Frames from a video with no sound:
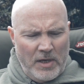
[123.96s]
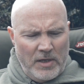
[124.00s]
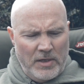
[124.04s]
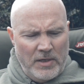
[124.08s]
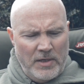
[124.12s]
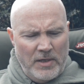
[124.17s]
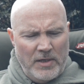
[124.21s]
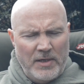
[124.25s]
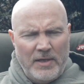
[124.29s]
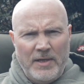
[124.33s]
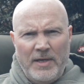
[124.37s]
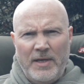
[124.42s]

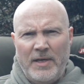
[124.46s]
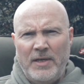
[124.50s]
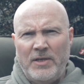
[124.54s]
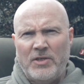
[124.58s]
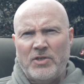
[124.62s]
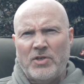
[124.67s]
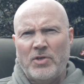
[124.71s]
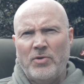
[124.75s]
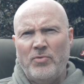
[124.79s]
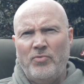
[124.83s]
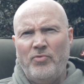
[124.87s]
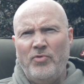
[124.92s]
you need
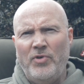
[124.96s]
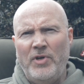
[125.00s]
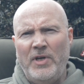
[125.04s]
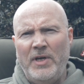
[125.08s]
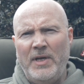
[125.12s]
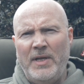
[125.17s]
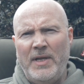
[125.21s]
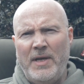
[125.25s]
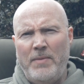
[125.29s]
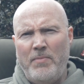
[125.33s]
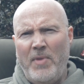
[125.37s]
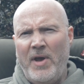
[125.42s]
to
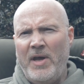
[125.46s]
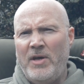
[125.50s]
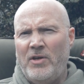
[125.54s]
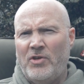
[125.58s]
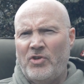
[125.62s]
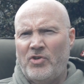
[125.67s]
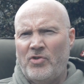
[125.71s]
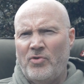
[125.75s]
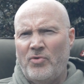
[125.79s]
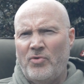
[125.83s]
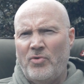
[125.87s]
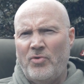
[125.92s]
really make
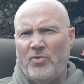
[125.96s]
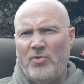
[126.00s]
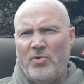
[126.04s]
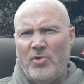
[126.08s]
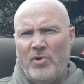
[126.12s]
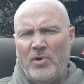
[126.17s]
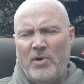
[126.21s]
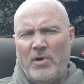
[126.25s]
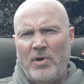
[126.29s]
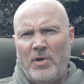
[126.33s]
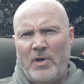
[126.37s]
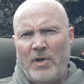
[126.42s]
sure
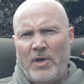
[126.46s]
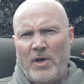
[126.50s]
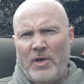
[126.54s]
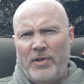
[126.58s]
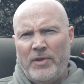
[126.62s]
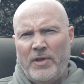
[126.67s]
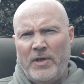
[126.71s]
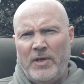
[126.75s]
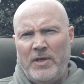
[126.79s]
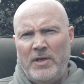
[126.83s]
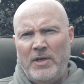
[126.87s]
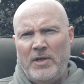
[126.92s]

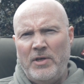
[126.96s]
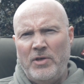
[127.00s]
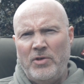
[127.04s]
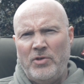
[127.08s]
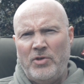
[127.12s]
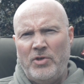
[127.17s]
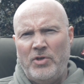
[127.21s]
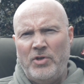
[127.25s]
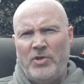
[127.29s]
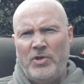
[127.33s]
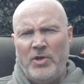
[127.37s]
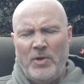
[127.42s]
that you're
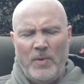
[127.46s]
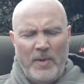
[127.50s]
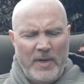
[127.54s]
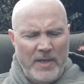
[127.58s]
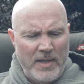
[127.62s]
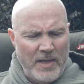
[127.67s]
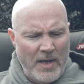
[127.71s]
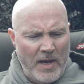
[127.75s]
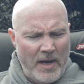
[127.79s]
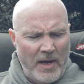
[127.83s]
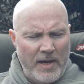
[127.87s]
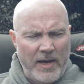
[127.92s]
doing
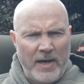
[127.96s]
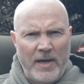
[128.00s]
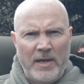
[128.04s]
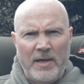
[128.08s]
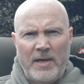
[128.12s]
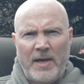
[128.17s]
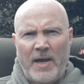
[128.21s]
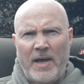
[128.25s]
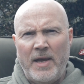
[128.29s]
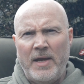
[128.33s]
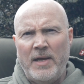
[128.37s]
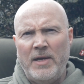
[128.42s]
that in
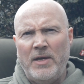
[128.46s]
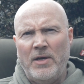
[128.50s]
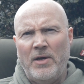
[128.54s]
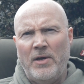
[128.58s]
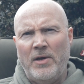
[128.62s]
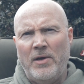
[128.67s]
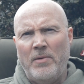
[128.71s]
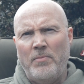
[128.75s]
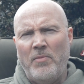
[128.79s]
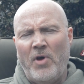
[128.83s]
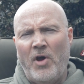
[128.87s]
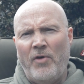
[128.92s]

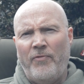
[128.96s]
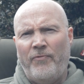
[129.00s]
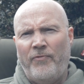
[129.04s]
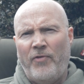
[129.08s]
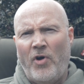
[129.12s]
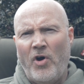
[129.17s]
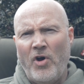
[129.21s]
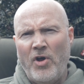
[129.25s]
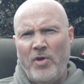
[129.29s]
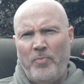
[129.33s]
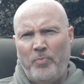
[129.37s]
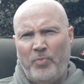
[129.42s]
a
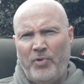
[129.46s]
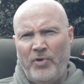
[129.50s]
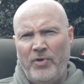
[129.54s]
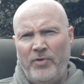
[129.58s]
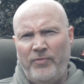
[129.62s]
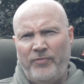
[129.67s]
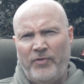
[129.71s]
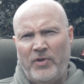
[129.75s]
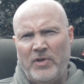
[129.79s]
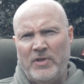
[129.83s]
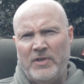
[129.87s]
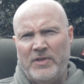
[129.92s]

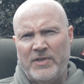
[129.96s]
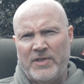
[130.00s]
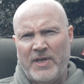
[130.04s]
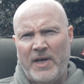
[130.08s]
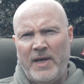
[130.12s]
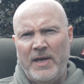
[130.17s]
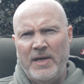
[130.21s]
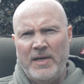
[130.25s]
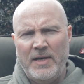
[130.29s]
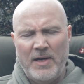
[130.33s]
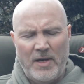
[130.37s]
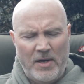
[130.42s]
fireproof
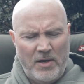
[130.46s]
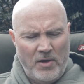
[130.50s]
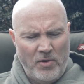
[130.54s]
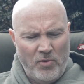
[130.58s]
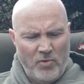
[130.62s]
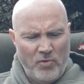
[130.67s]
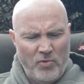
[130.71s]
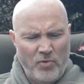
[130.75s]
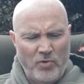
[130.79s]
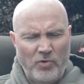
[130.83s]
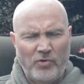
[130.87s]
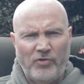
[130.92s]
container
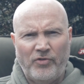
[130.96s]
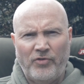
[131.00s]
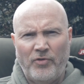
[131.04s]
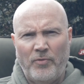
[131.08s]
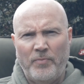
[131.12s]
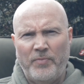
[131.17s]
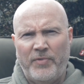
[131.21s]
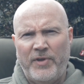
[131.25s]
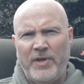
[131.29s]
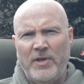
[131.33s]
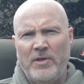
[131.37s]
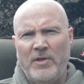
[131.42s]
or
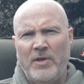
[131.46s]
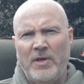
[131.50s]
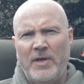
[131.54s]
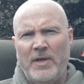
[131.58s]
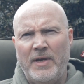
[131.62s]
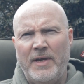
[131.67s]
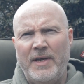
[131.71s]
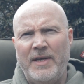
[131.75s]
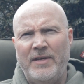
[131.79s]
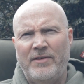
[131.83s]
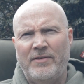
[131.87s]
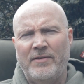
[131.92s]
something that
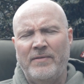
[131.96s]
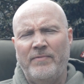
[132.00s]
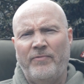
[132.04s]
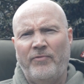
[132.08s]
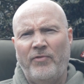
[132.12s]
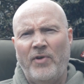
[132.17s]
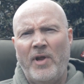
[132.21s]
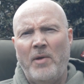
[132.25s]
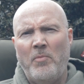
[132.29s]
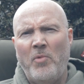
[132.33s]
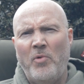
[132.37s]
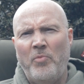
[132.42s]
isn't
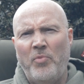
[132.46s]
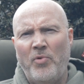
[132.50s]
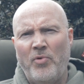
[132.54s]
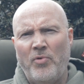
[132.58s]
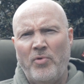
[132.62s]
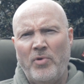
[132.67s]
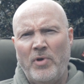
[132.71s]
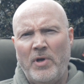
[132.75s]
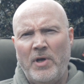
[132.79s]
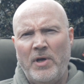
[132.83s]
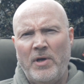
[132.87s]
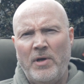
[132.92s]
flammable.
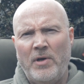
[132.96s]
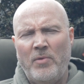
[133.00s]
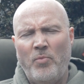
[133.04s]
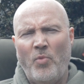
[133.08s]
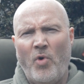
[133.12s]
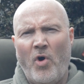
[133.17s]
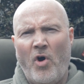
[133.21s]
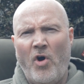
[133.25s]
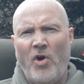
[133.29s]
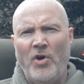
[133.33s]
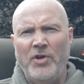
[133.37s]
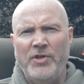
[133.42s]

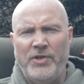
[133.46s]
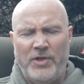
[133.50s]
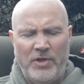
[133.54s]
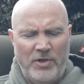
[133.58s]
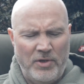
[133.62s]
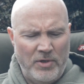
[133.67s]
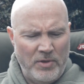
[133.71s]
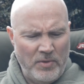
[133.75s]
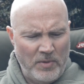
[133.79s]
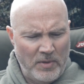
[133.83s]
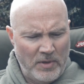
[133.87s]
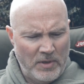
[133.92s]
What I
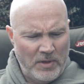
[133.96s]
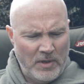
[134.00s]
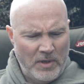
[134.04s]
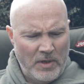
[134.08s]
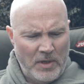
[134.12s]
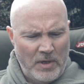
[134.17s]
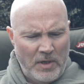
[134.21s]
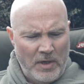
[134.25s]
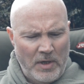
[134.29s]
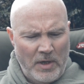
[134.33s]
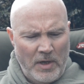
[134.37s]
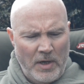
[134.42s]
do
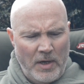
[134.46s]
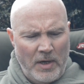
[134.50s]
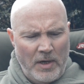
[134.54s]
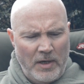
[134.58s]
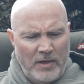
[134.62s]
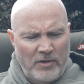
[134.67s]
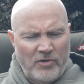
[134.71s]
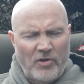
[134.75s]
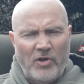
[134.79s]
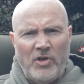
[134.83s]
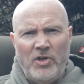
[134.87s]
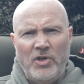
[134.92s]

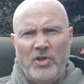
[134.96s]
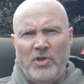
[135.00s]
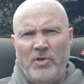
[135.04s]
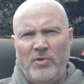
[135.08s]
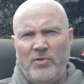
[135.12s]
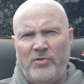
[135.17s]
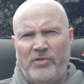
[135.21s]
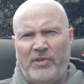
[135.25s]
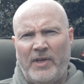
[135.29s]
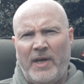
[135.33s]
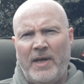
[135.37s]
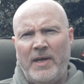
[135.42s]
is I
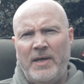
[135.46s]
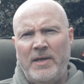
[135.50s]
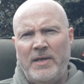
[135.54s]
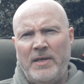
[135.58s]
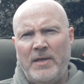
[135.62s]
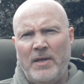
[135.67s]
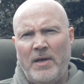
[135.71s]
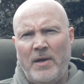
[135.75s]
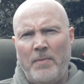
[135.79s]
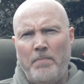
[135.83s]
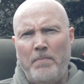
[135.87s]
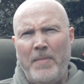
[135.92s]
use a
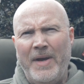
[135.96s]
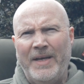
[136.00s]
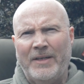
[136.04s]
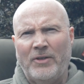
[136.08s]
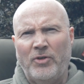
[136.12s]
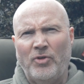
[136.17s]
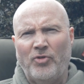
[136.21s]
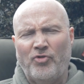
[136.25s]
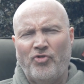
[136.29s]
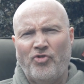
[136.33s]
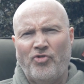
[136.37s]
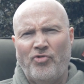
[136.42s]

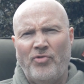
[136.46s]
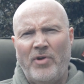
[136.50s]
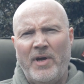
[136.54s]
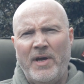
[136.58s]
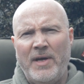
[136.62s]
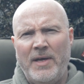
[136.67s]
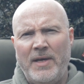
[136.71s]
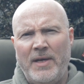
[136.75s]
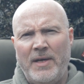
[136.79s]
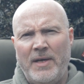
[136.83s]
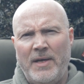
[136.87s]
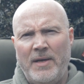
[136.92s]
metal
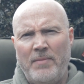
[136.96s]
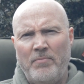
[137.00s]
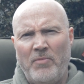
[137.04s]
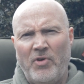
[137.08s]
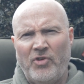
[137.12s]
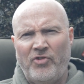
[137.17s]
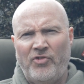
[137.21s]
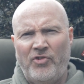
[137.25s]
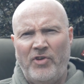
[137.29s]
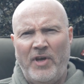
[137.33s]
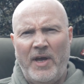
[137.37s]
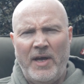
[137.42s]
tray in my
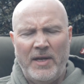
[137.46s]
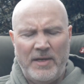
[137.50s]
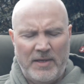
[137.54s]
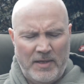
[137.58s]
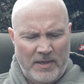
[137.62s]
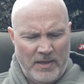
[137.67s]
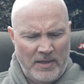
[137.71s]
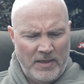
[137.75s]
shed,